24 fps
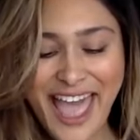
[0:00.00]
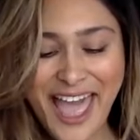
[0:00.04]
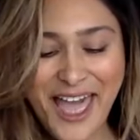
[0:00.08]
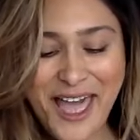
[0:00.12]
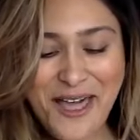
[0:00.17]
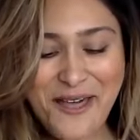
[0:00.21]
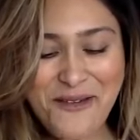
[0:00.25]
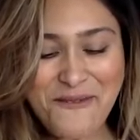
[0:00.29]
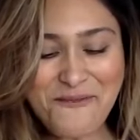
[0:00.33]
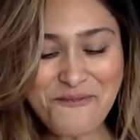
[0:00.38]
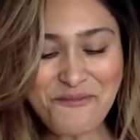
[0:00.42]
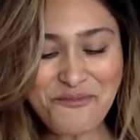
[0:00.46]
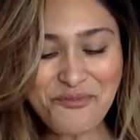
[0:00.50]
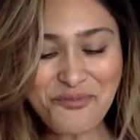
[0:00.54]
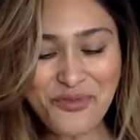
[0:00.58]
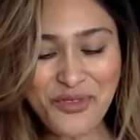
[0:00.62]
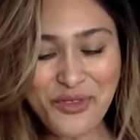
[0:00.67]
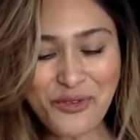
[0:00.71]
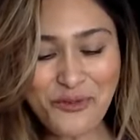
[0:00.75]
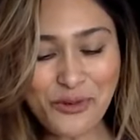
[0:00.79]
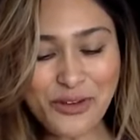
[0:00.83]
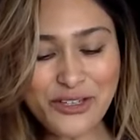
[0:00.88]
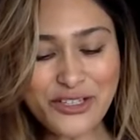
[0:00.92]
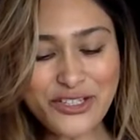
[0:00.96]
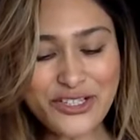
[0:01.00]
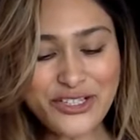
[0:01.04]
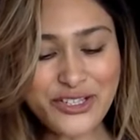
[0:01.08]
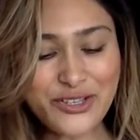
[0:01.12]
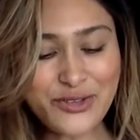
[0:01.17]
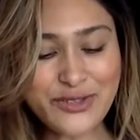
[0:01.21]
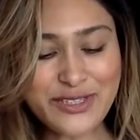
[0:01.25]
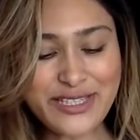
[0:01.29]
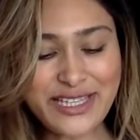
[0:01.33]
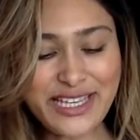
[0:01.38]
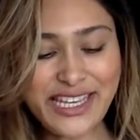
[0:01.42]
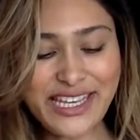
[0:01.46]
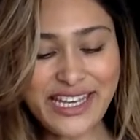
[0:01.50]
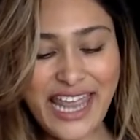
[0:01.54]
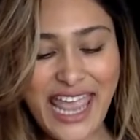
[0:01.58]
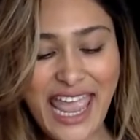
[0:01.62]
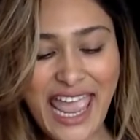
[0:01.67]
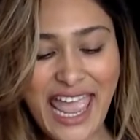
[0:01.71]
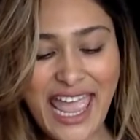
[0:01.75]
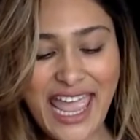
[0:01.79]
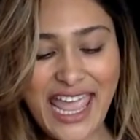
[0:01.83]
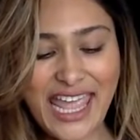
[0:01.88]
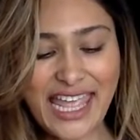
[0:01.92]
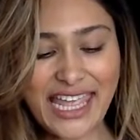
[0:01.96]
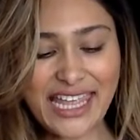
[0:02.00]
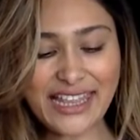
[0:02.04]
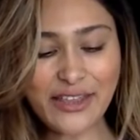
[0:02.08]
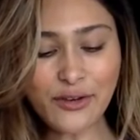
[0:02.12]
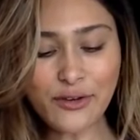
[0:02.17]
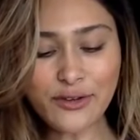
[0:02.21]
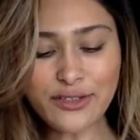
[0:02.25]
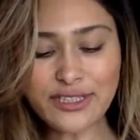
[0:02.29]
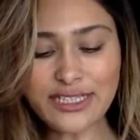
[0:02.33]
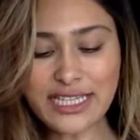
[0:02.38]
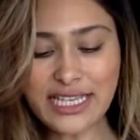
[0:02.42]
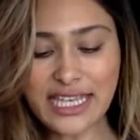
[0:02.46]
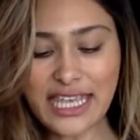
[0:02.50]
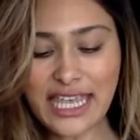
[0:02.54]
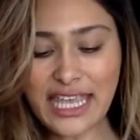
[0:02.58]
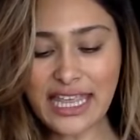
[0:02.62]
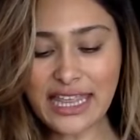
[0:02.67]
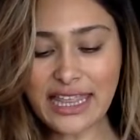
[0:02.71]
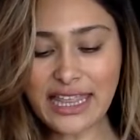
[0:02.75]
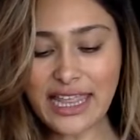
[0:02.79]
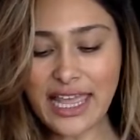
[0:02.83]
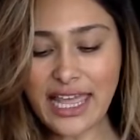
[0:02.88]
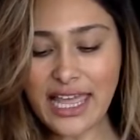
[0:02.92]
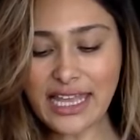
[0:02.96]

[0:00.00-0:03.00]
Um, we're just using a little tequila